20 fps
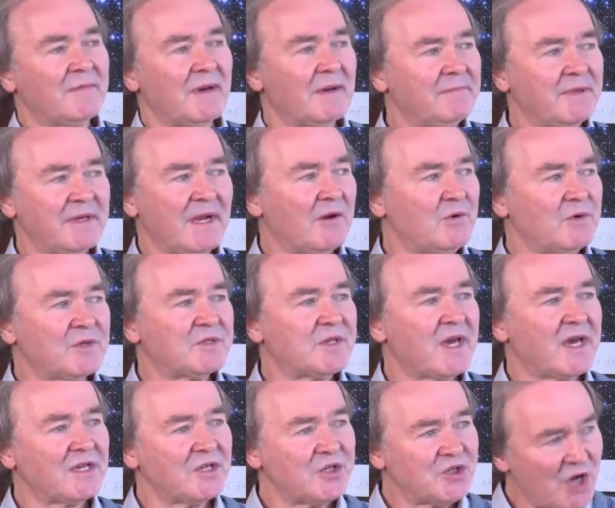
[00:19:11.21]
But I would
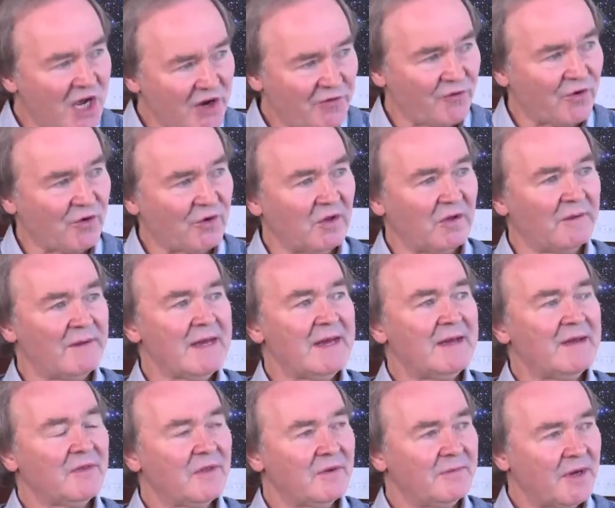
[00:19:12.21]
say in general,
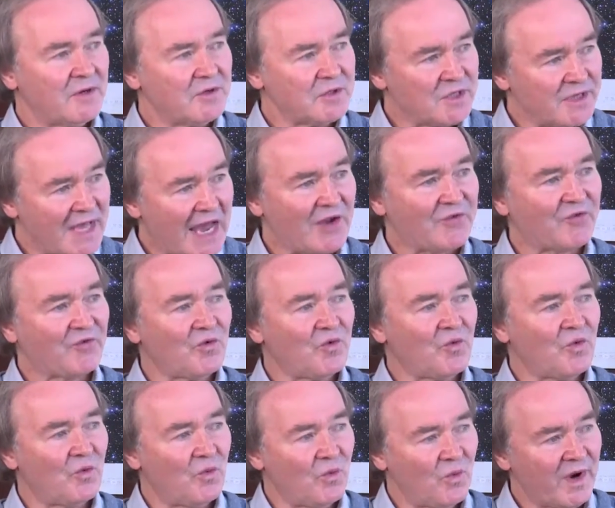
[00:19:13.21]
the most natural
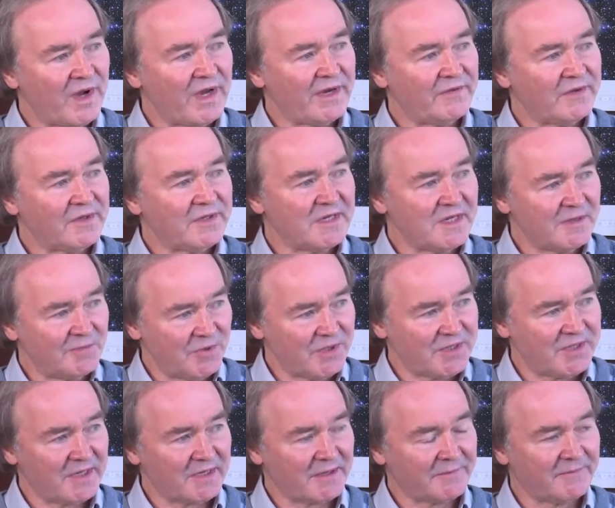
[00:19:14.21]
way of
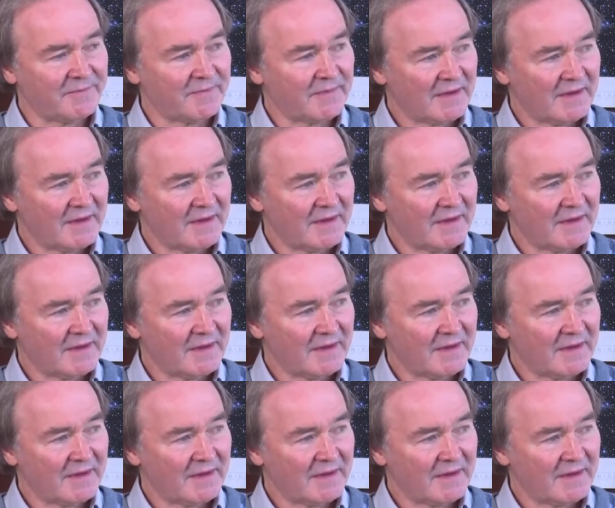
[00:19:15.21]
interpreting